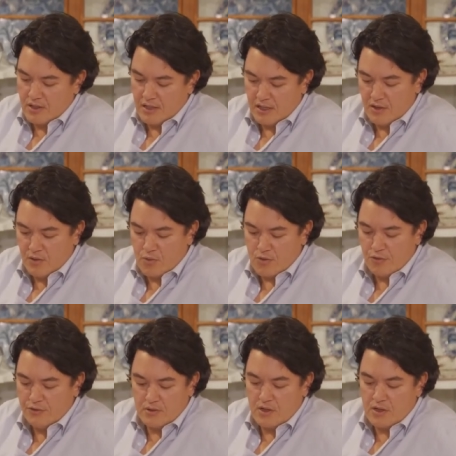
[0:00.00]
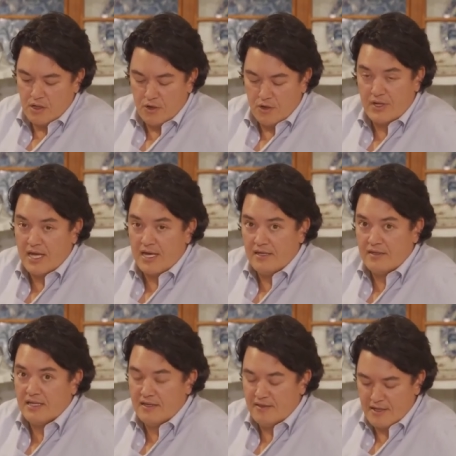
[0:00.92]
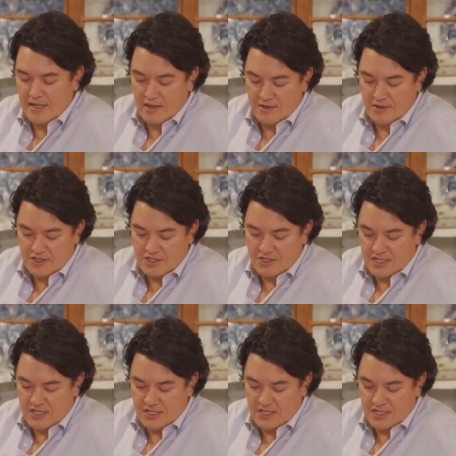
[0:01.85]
in the world are located in the Netherlands.